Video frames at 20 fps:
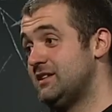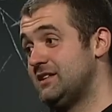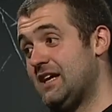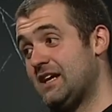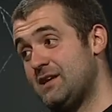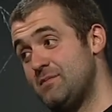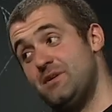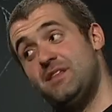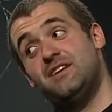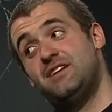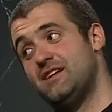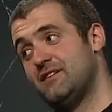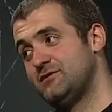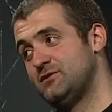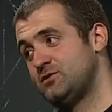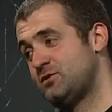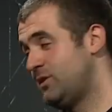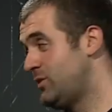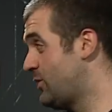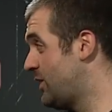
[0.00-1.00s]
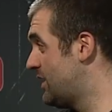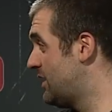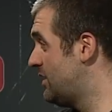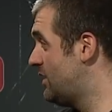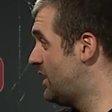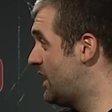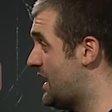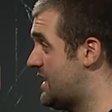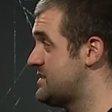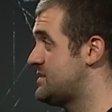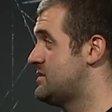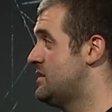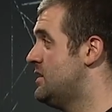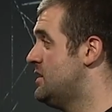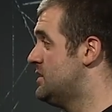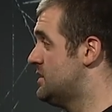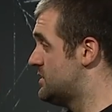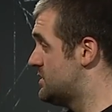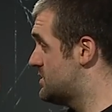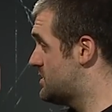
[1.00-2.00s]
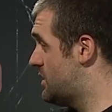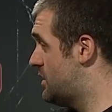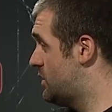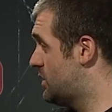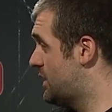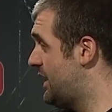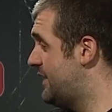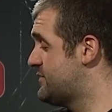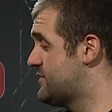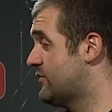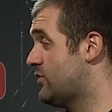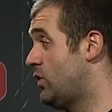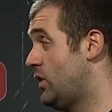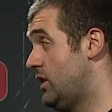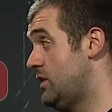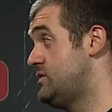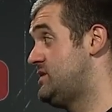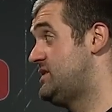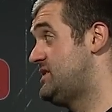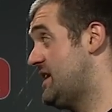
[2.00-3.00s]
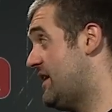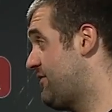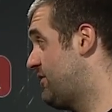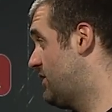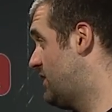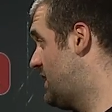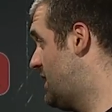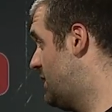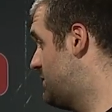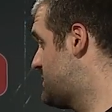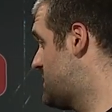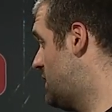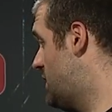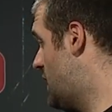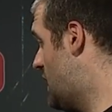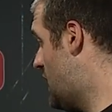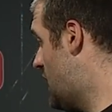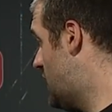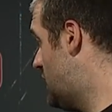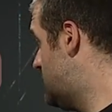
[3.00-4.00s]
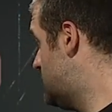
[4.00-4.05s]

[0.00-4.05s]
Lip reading: That can be the difference between a win and a loss. So Caves of Koilos definitely helped a lot.